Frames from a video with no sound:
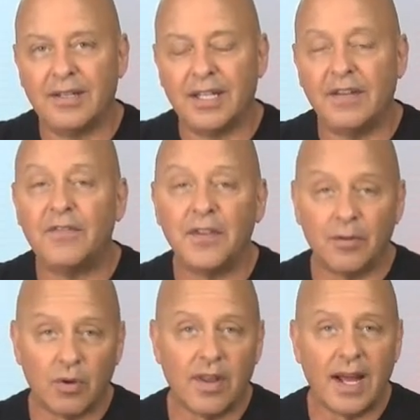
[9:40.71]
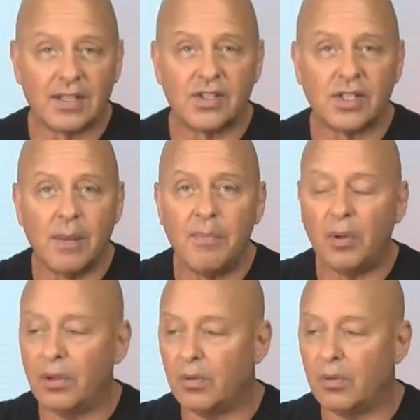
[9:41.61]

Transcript: If it were that simple,